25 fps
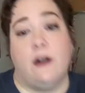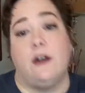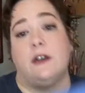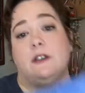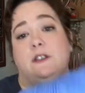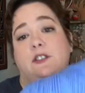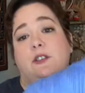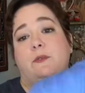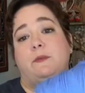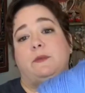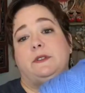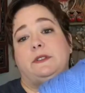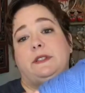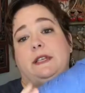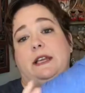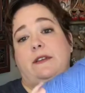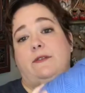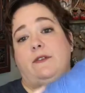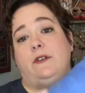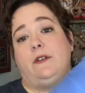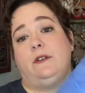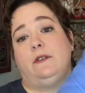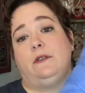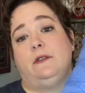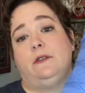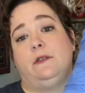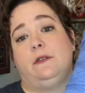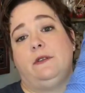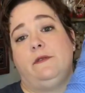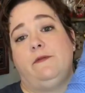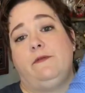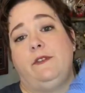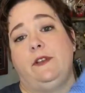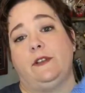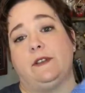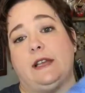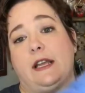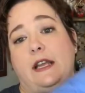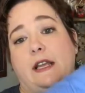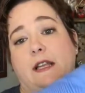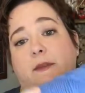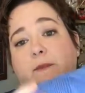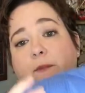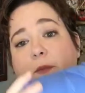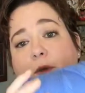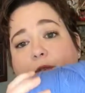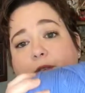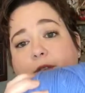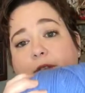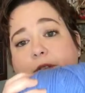Super Saver. It feels like it's
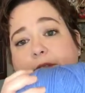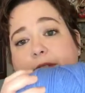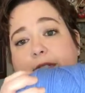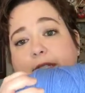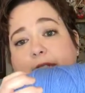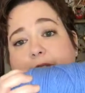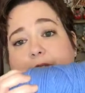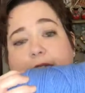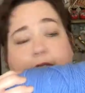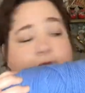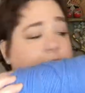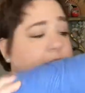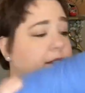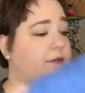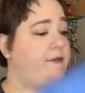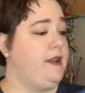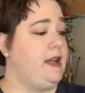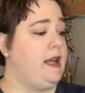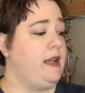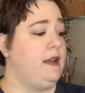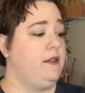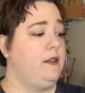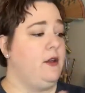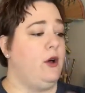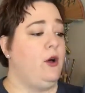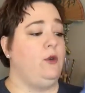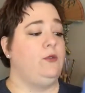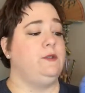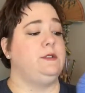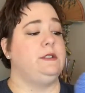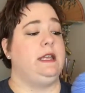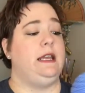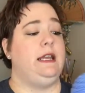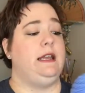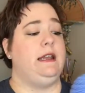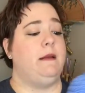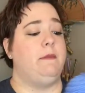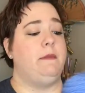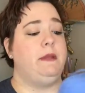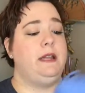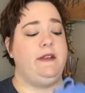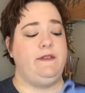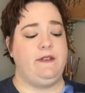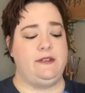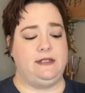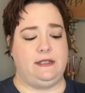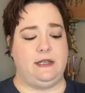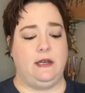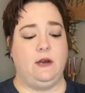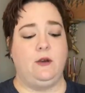most of a skein, if not the whole skein. I believe
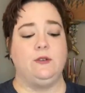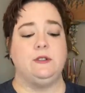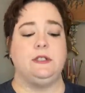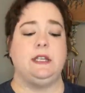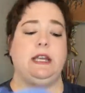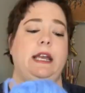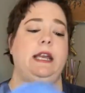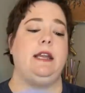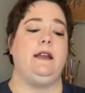it's the whole skein